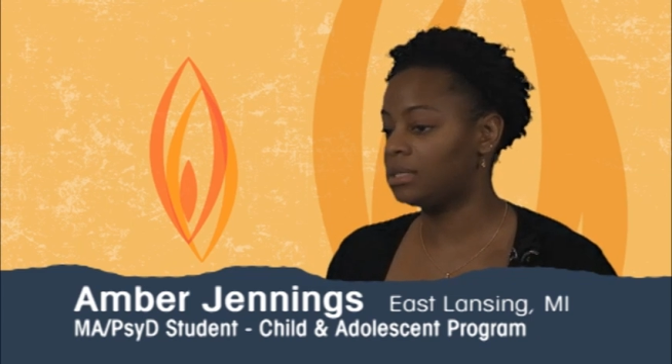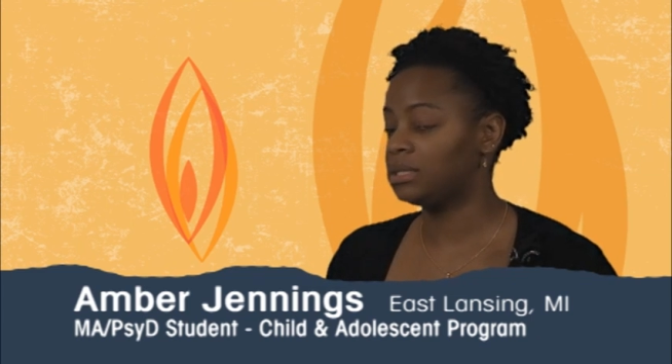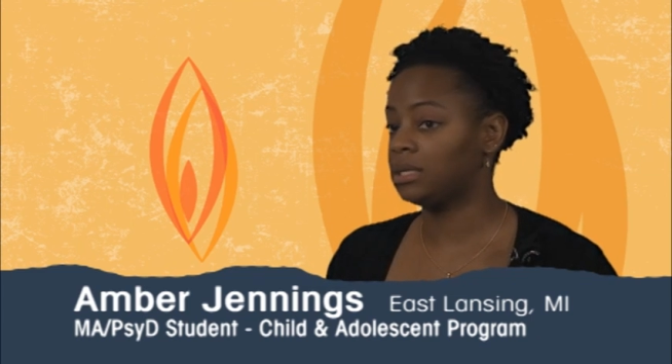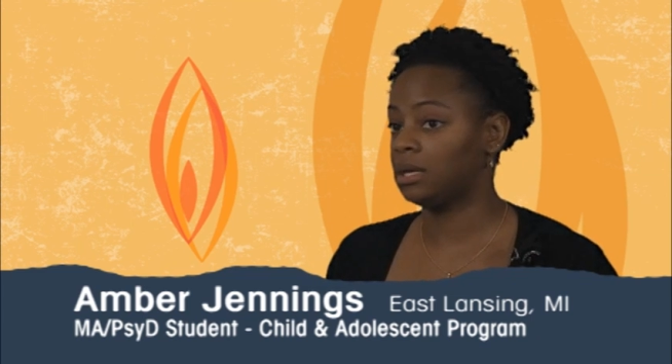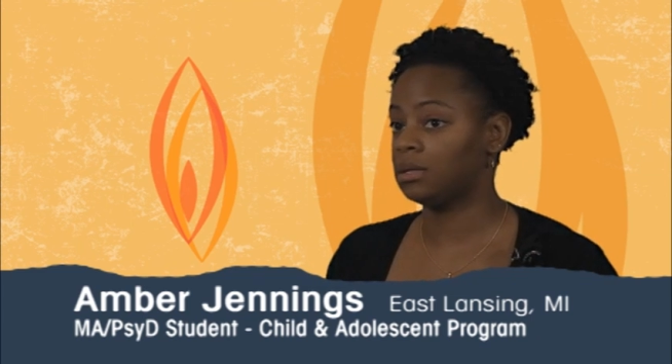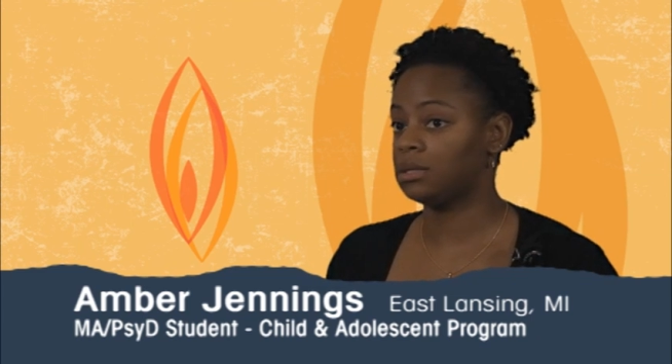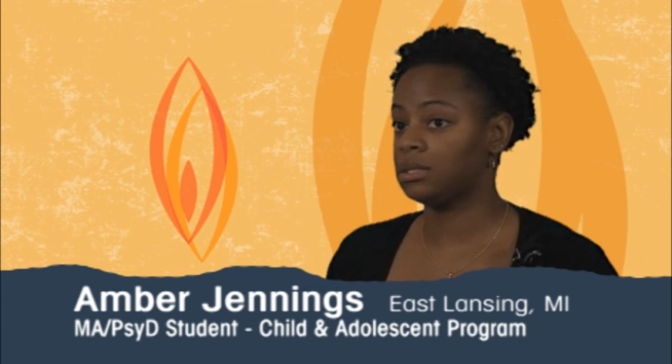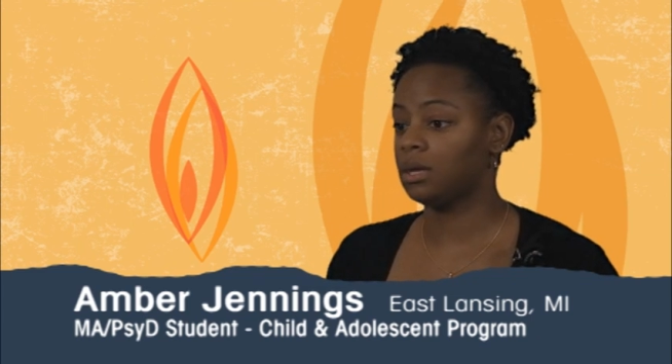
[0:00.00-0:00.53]

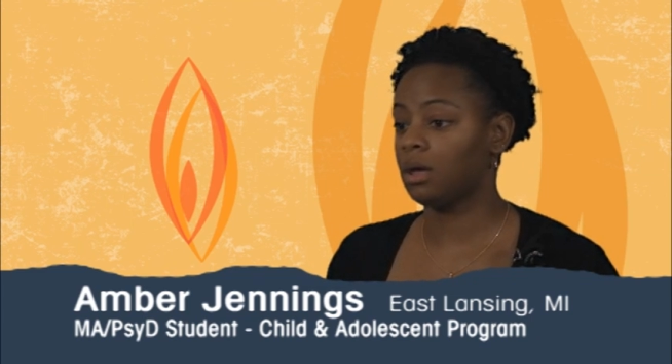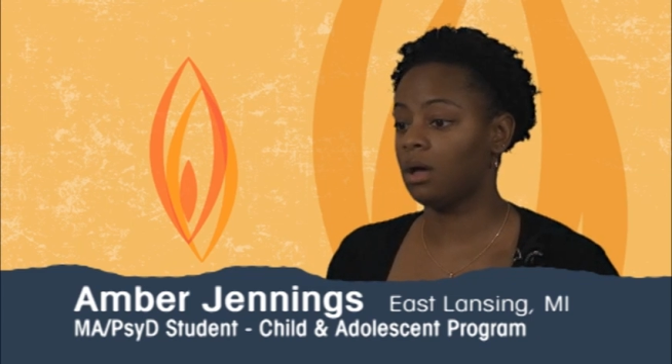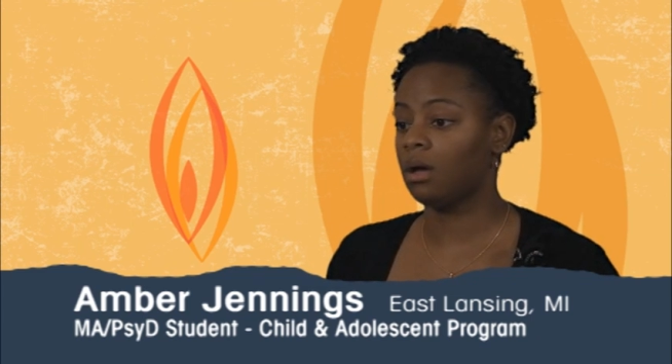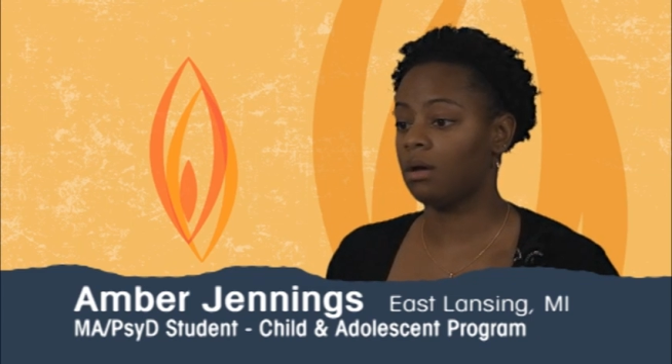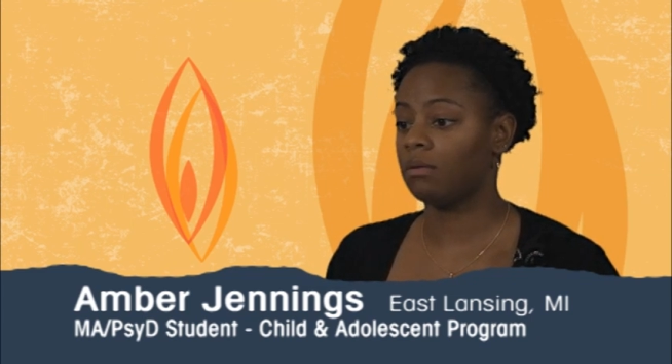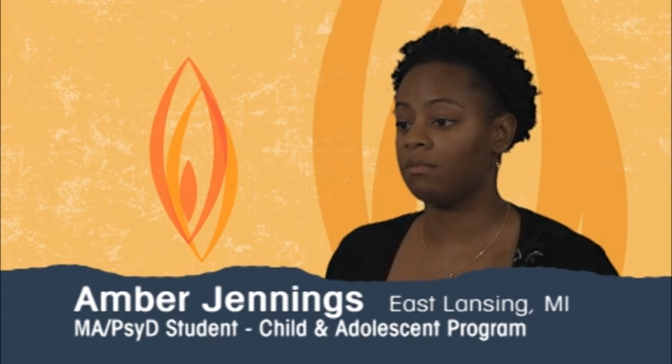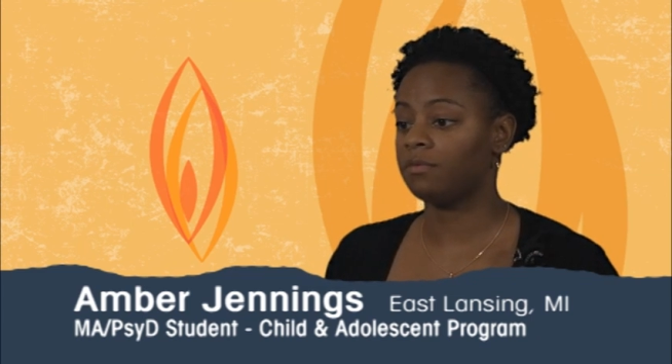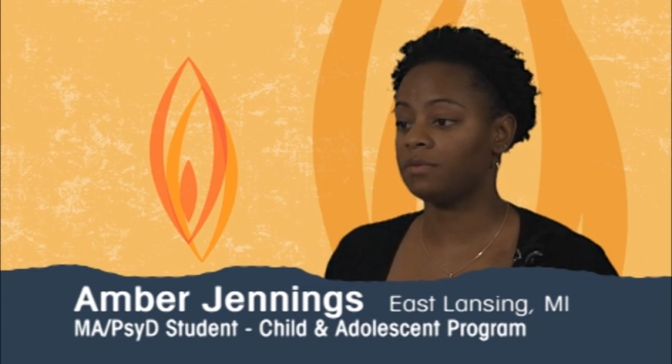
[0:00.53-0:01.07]
sense
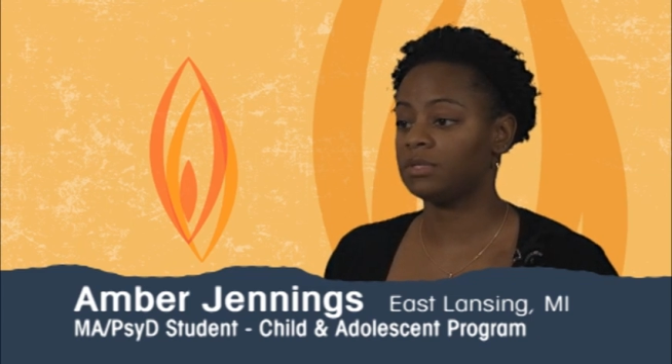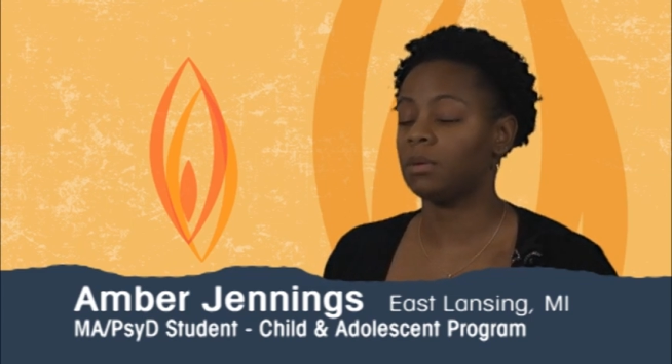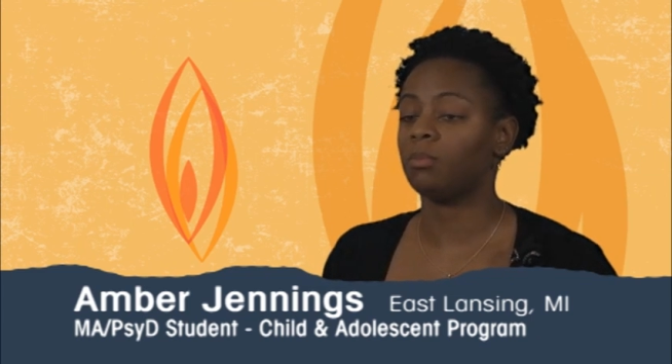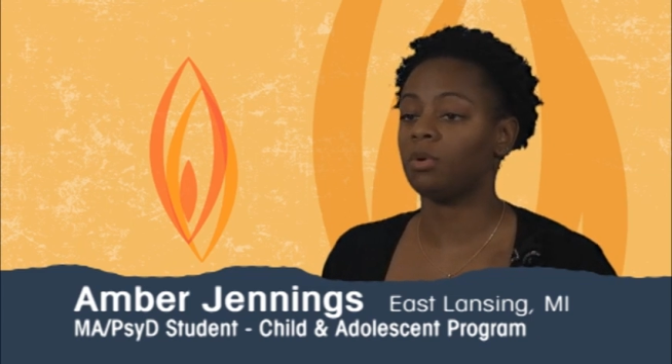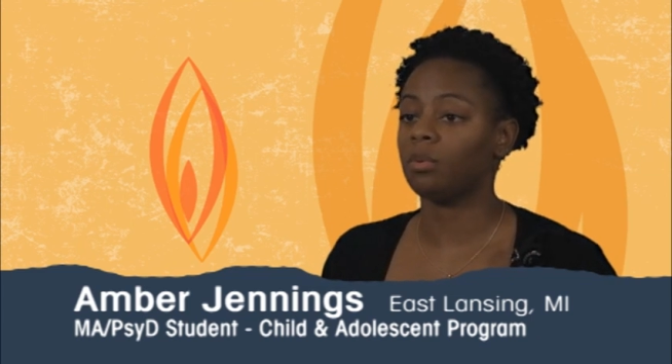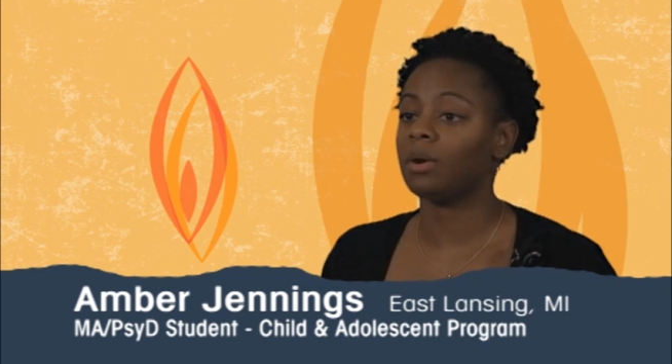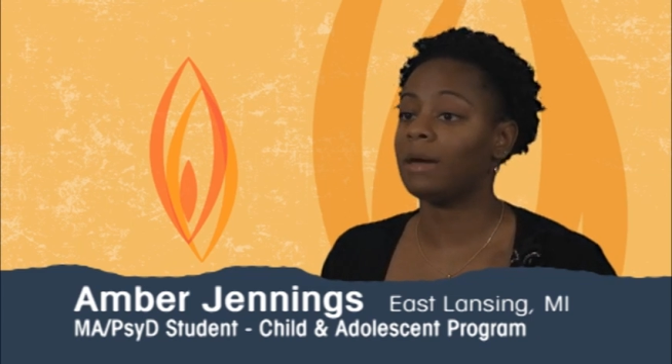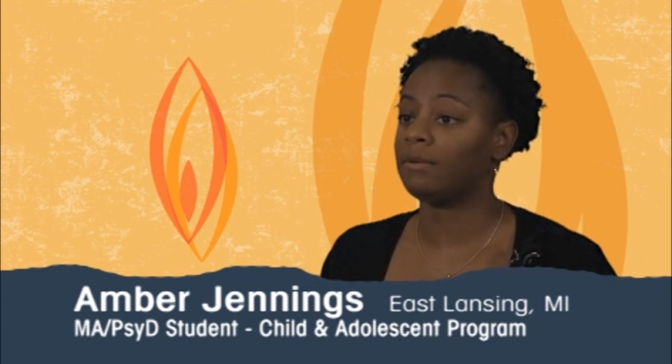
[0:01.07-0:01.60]
of
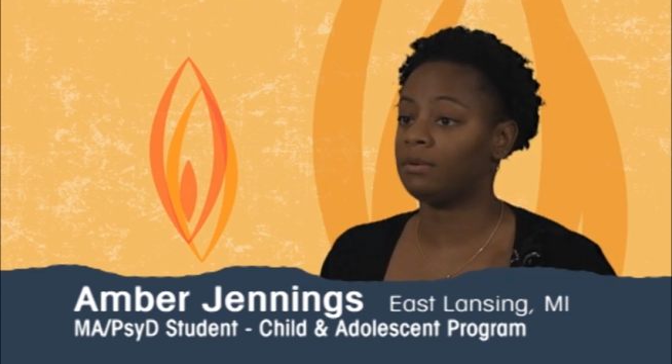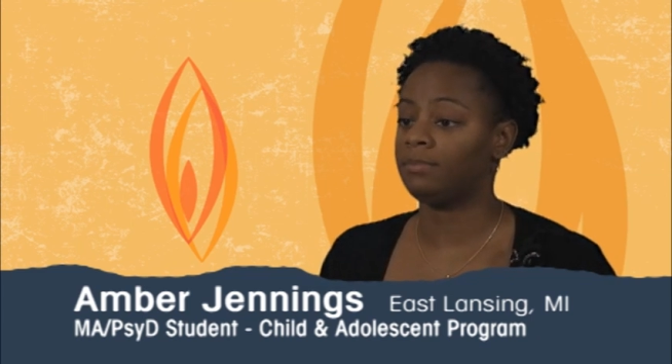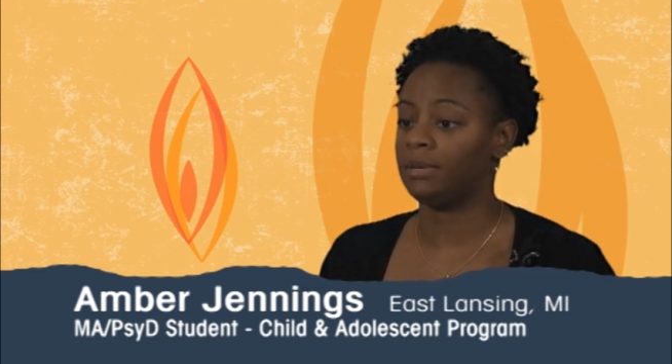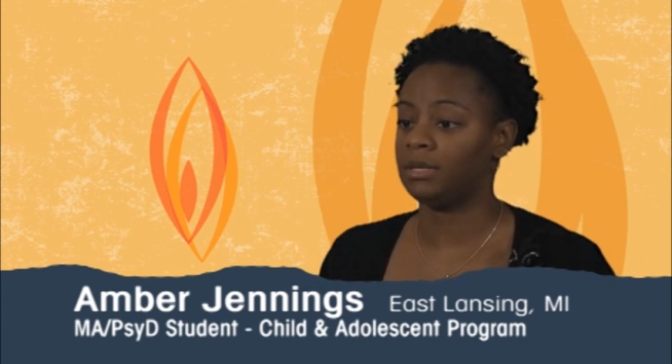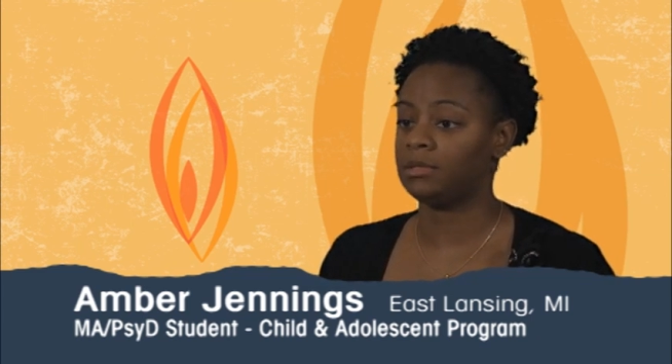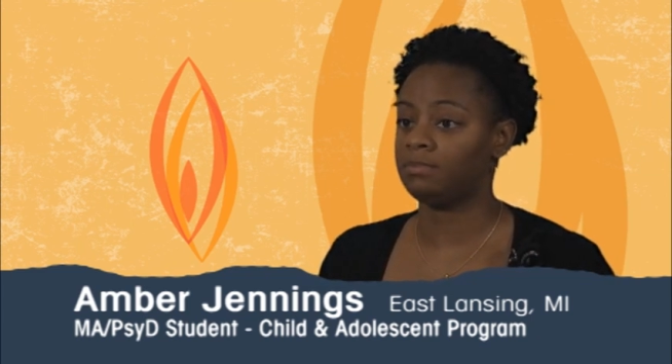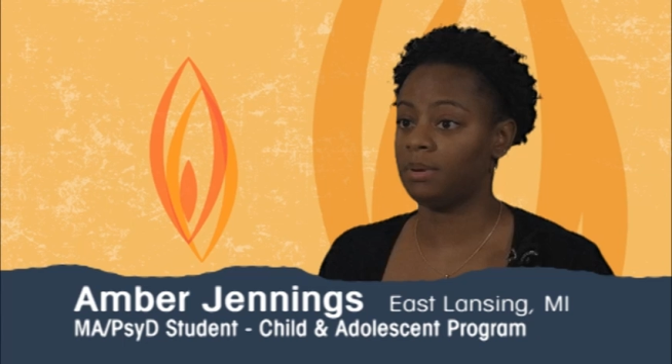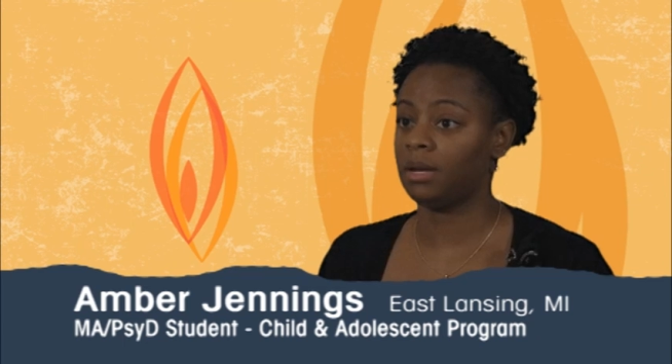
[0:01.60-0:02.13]
somewhere where I would
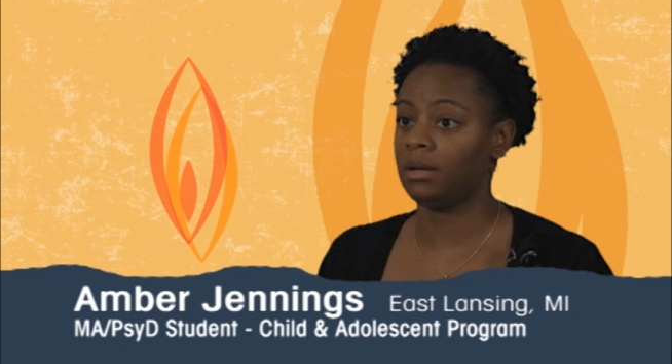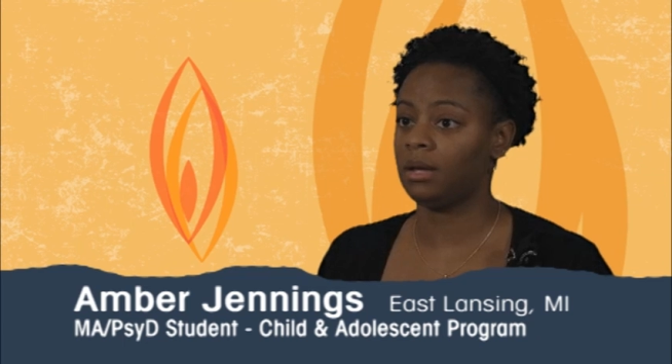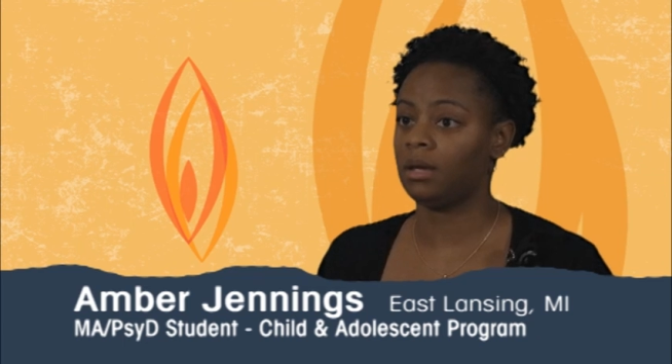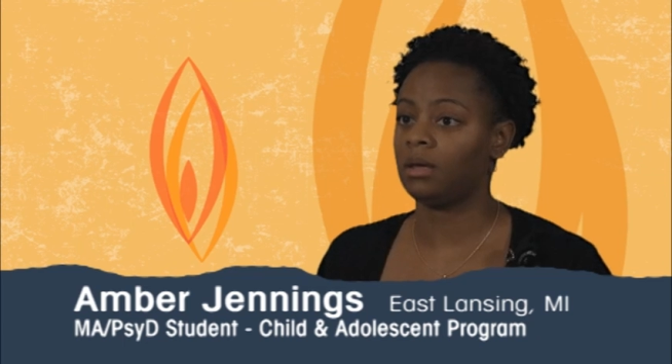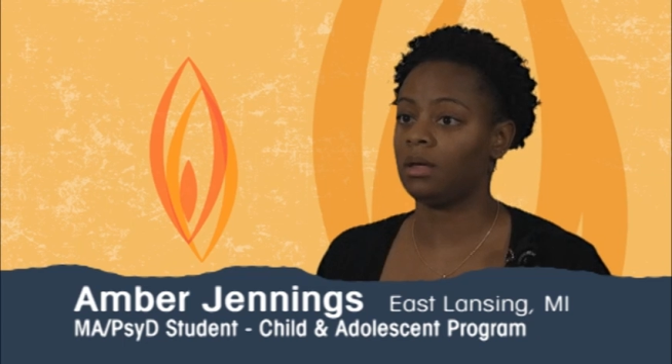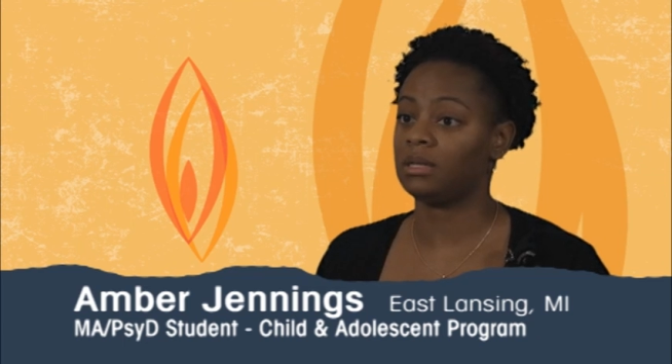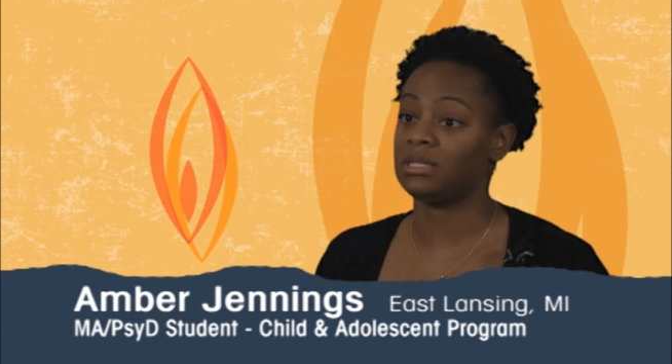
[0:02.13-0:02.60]
be spending